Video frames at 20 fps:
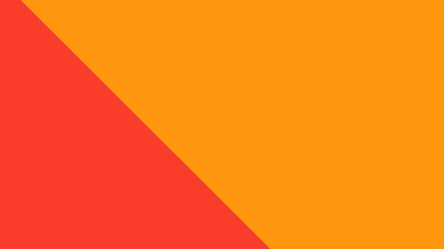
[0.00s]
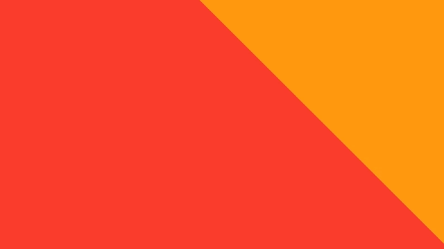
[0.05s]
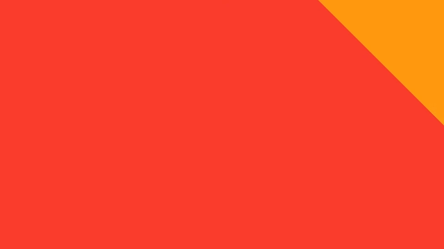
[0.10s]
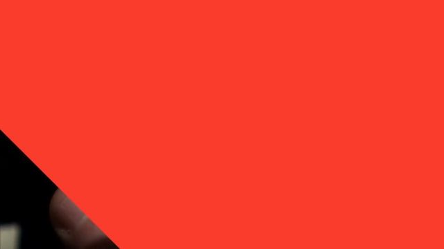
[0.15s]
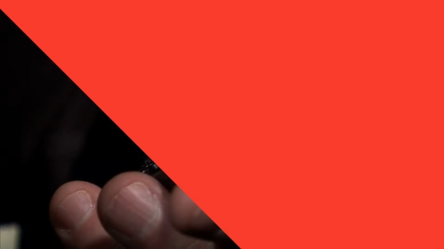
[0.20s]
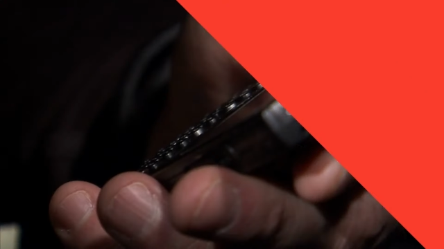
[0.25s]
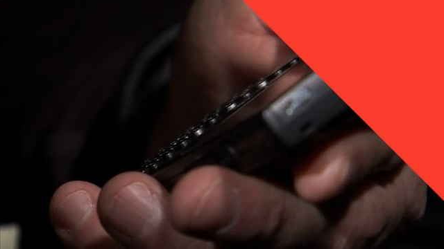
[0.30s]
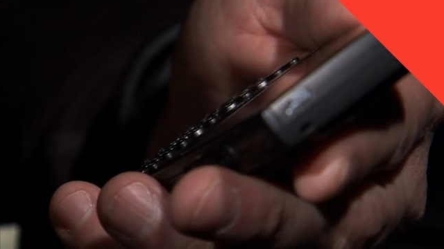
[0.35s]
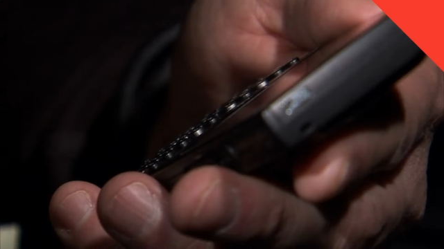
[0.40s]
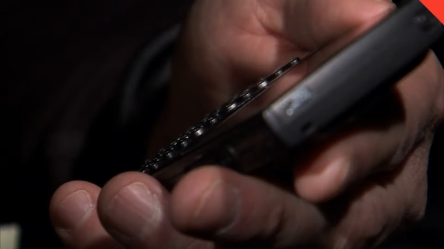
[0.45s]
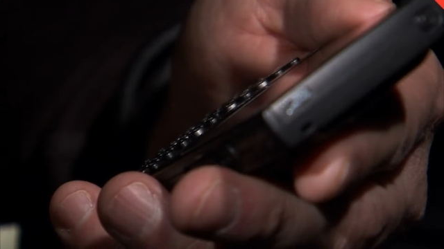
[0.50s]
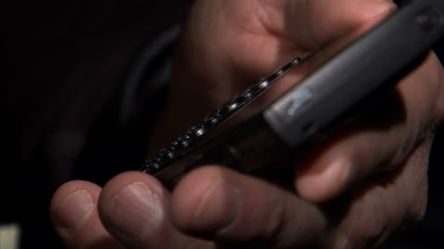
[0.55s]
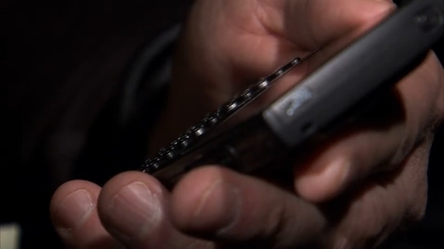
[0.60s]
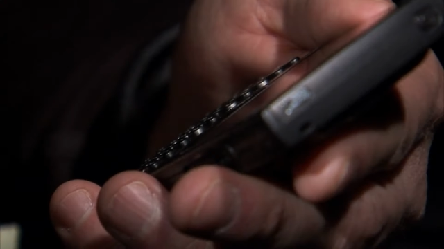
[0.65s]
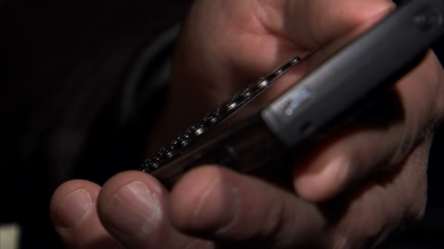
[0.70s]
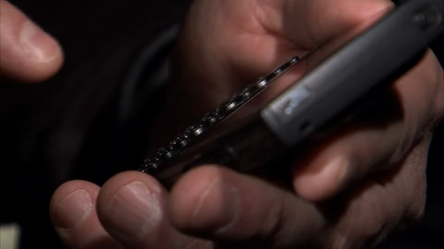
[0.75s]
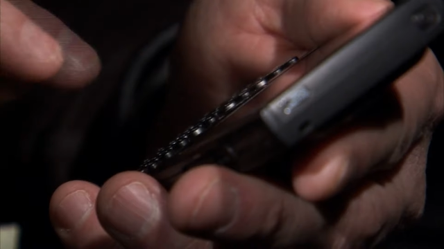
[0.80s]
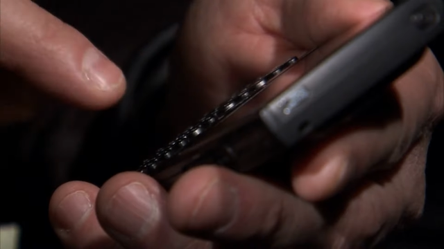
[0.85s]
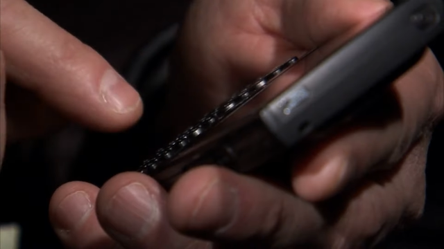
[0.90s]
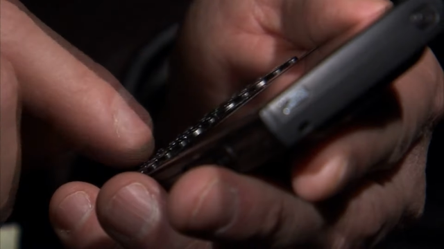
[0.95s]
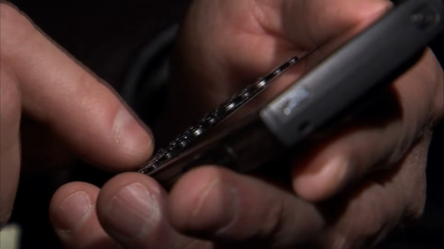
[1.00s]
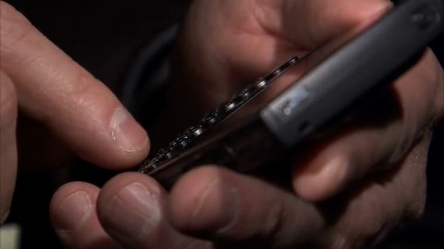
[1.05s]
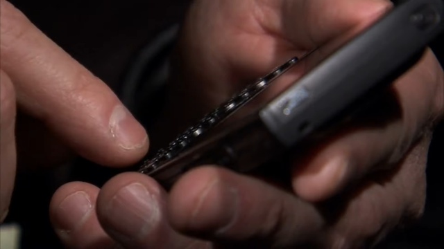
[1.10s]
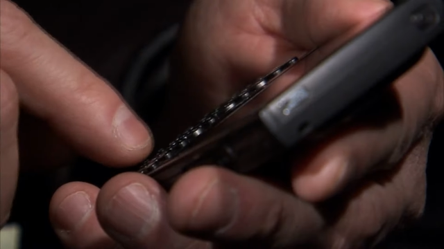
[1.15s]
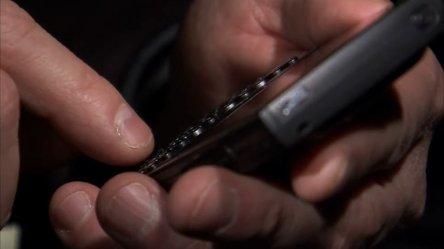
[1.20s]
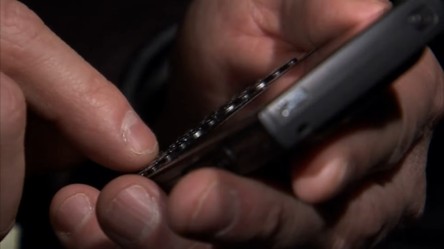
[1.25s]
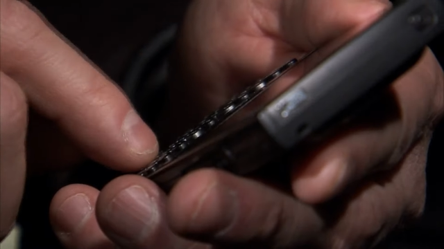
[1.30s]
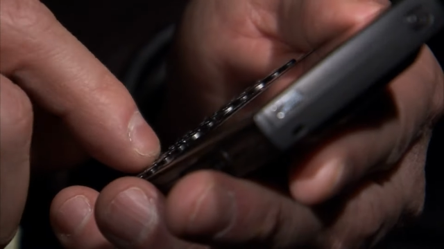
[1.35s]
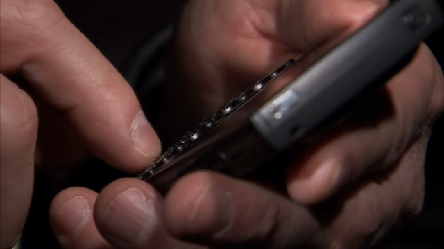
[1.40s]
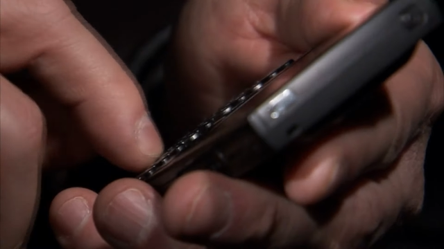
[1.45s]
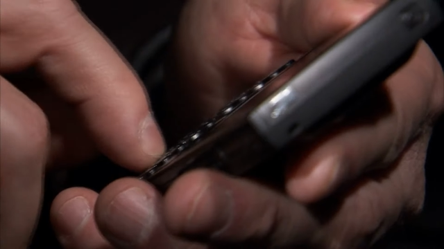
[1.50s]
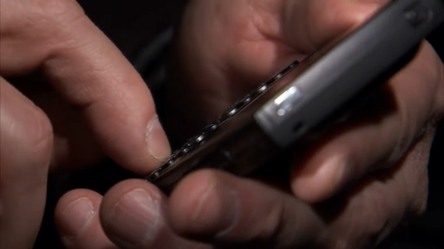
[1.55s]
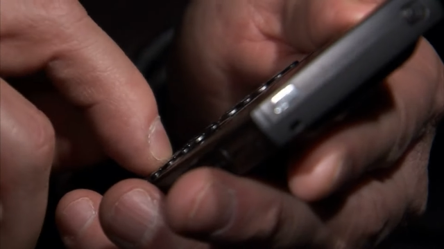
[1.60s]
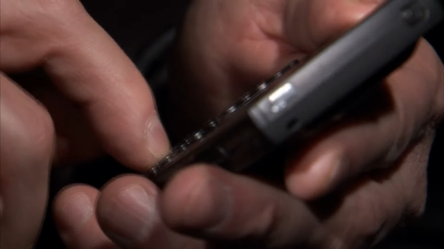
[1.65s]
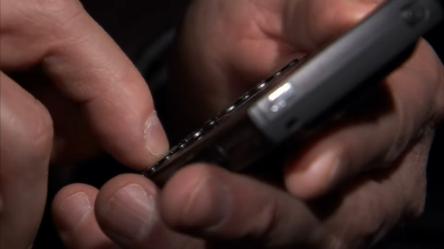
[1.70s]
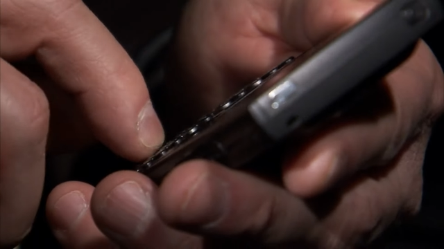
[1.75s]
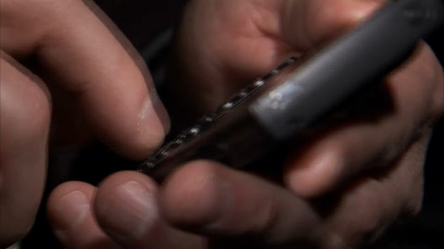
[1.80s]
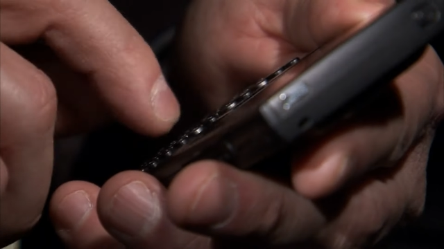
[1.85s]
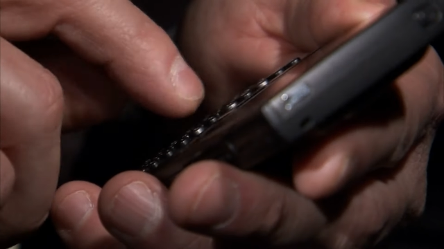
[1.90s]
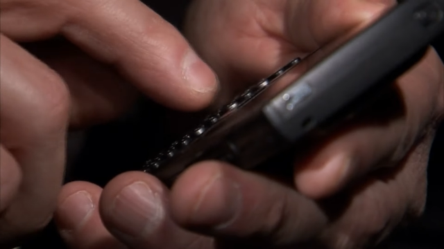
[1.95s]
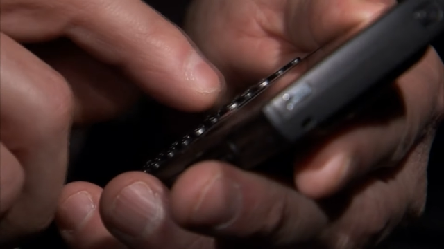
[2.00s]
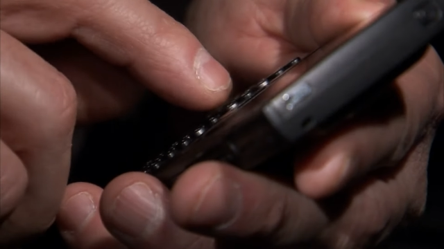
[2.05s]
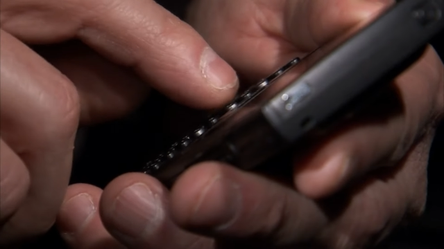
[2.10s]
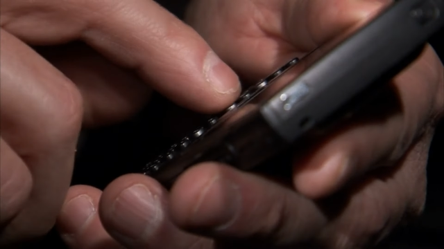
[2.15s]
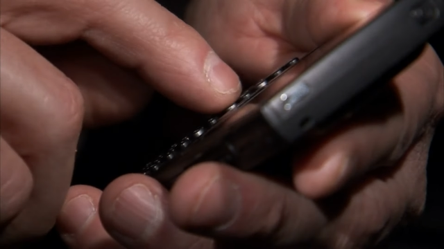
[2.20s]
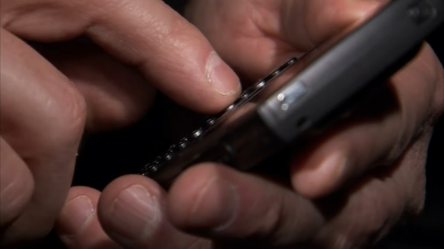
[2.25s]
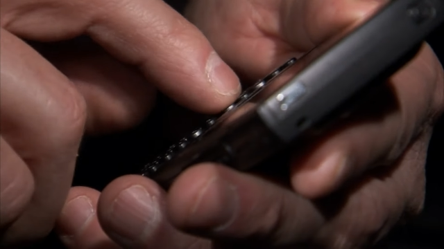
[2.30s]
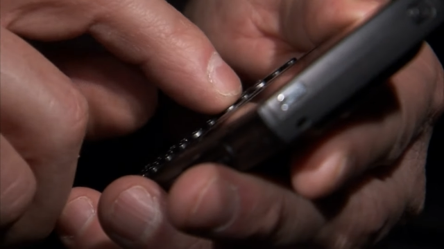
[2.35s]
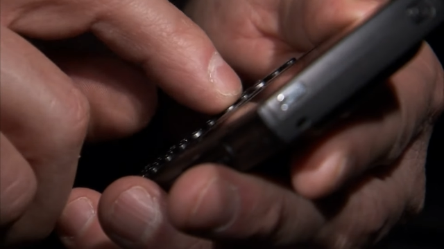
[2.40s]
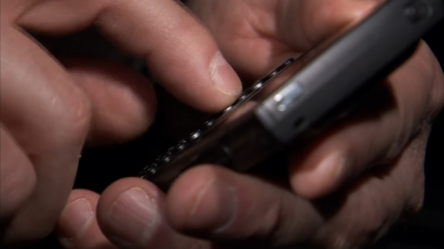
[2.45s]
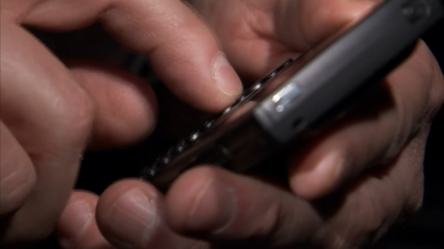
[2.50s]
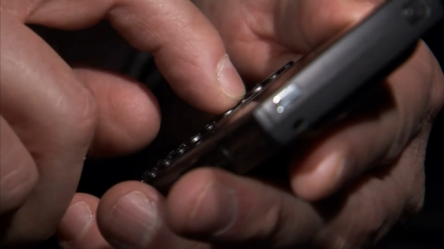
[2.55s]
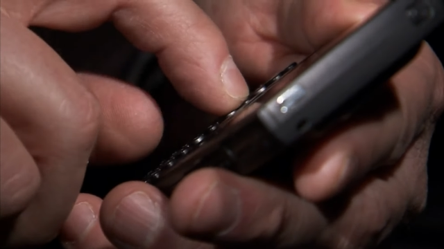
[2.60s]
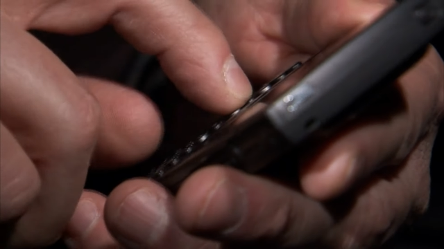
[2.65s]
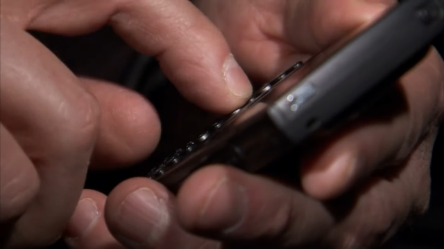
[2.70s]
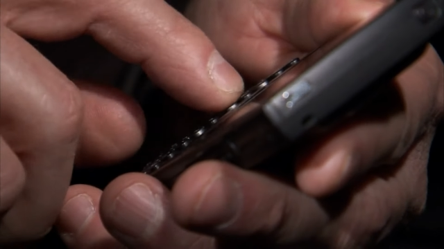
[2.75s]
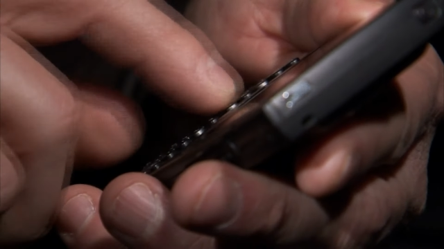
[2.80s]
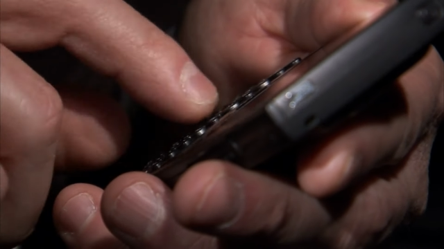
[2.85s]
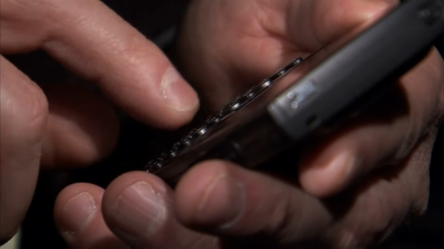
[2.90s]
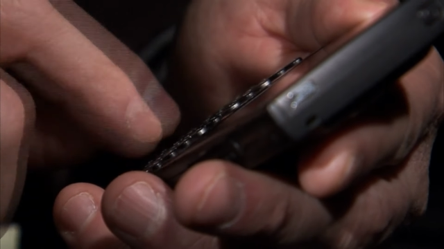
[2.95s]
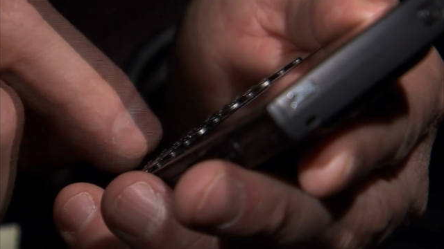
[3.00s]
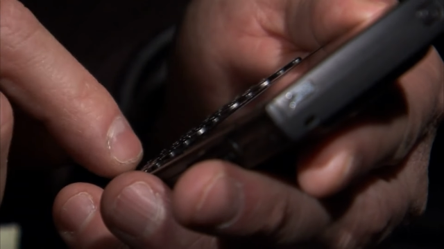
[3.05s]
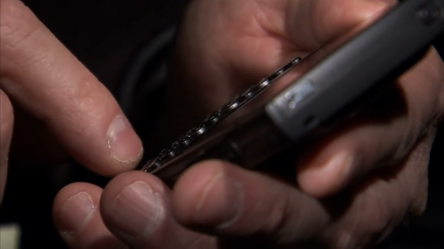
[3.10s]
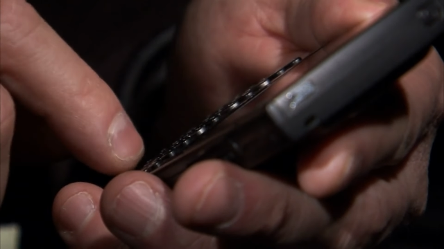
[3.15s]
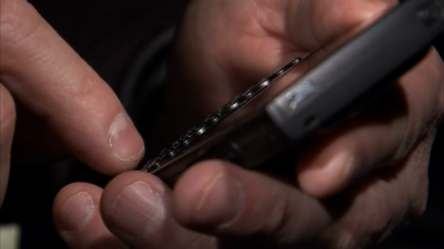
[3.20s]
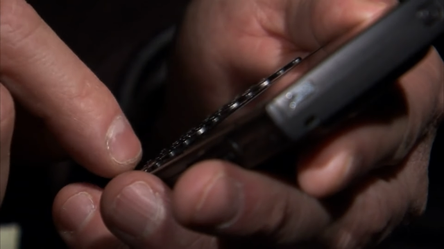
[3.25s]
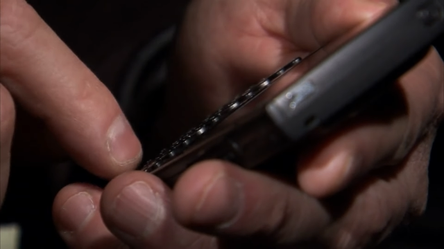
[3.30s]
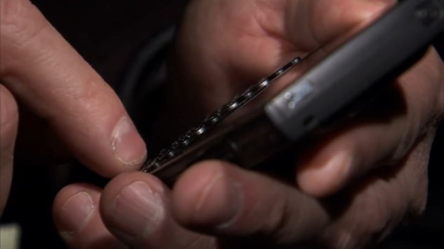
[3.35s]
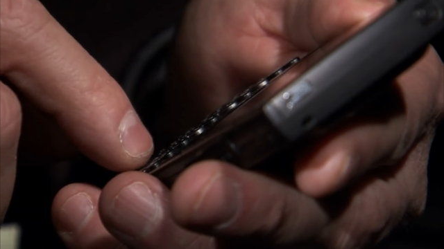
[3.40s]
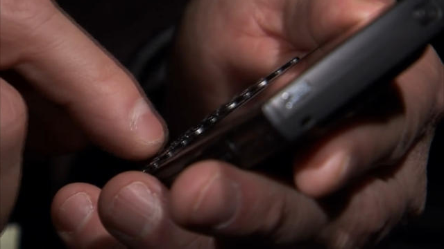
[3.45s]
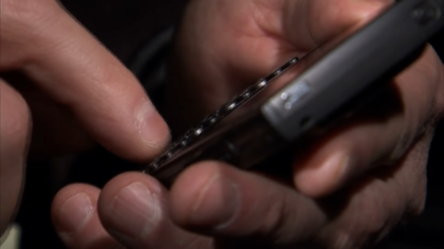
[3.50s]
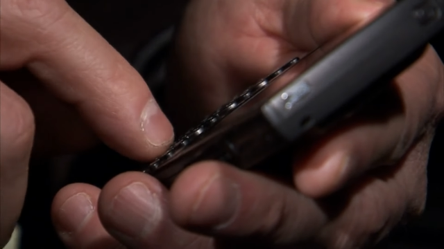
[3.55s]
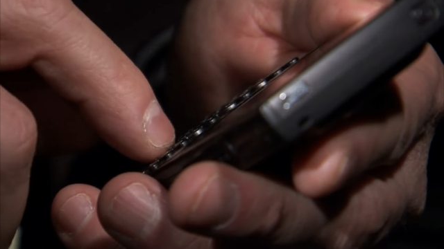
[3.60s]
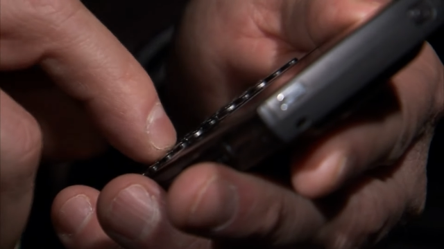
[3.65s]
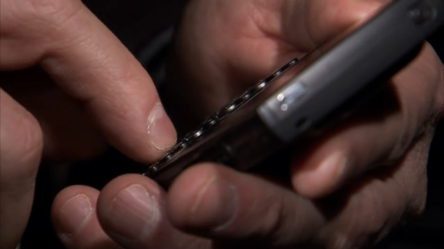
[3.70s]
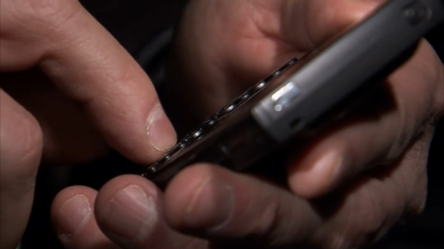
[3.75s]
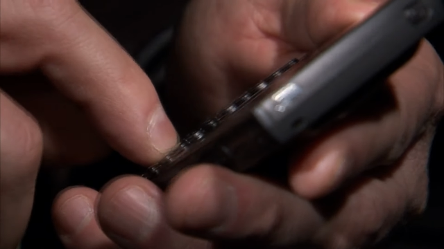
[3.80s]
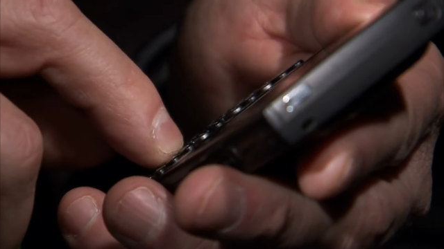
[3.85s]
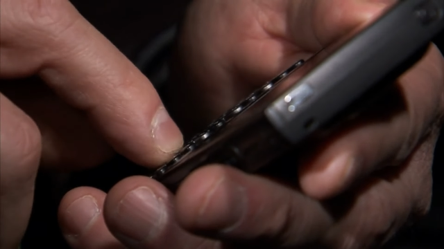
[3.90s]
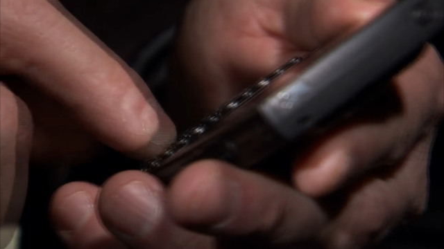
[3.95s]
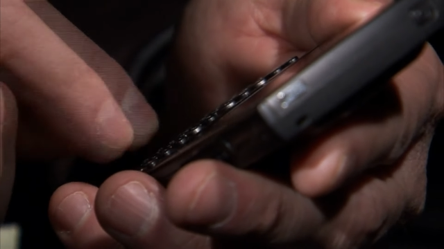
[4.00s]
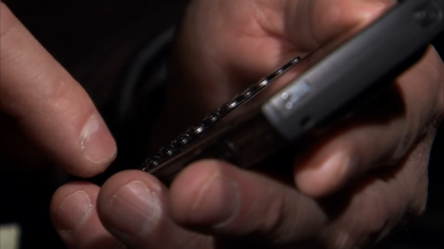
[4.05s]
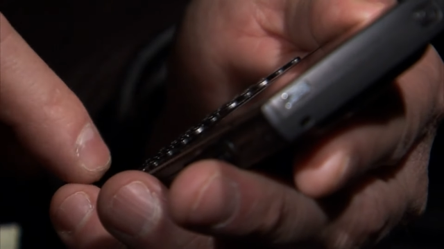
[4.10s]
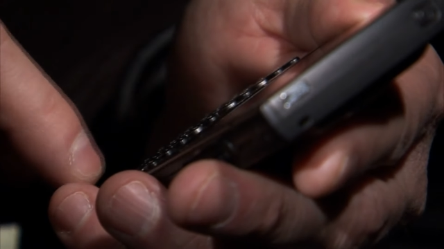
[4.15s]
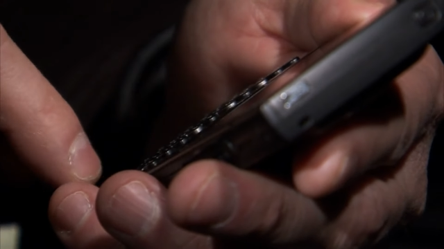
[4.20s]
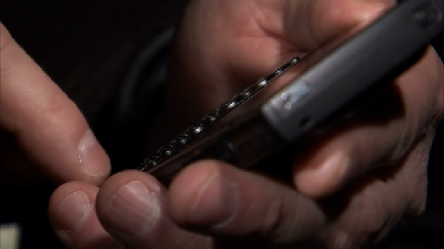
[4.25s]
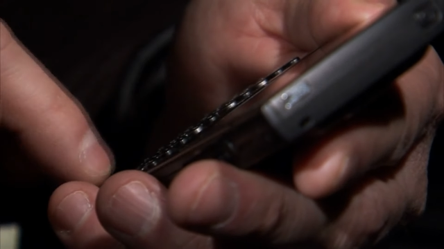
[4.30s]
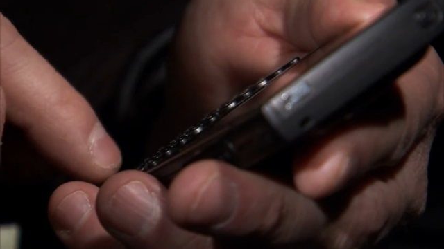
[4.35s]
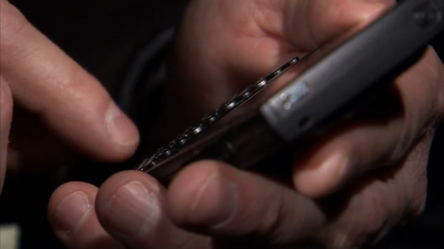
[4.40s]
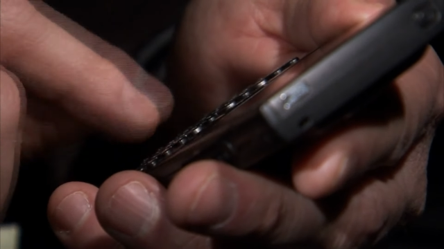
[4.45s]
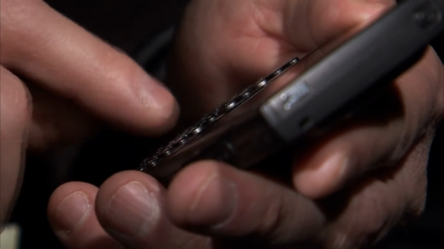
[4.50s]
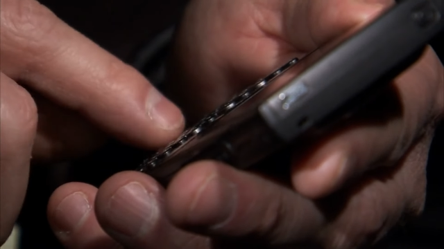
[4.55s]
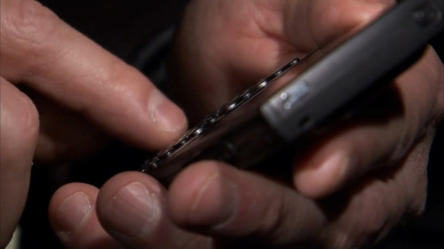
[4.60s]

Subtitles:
No face is visible, so there are no lips to read.